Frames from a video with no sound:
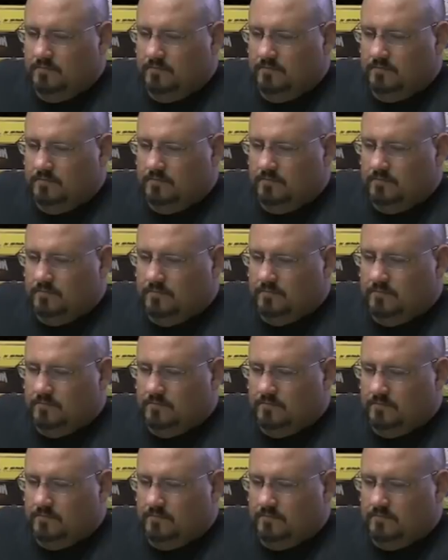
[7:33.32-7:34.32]

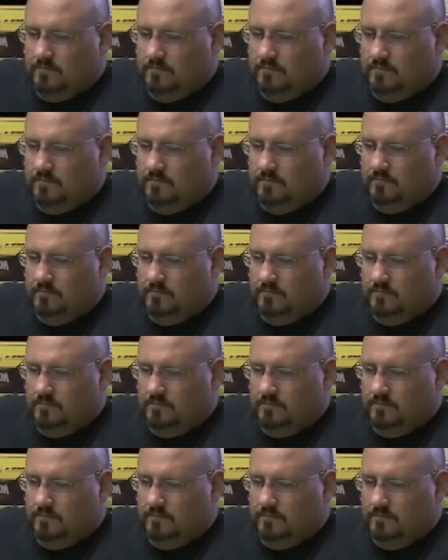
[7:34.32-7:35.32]

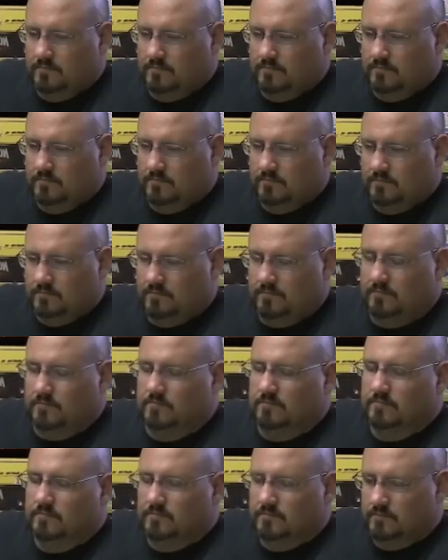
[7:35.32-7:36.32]

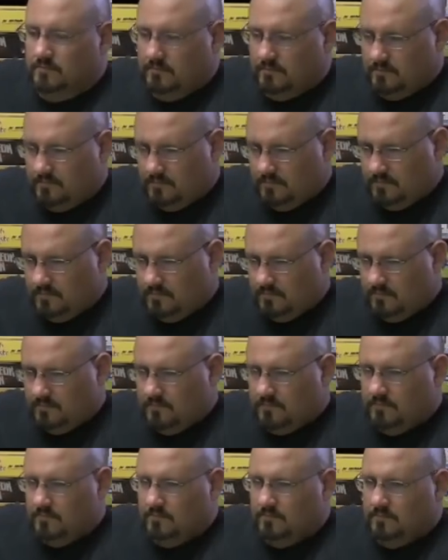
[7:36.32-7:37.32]

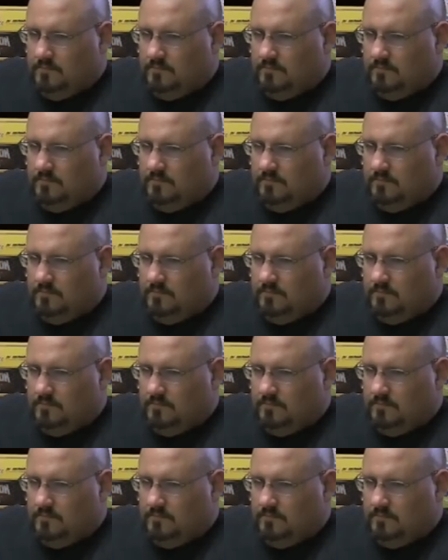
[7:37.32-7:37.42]
The person shown says nothing.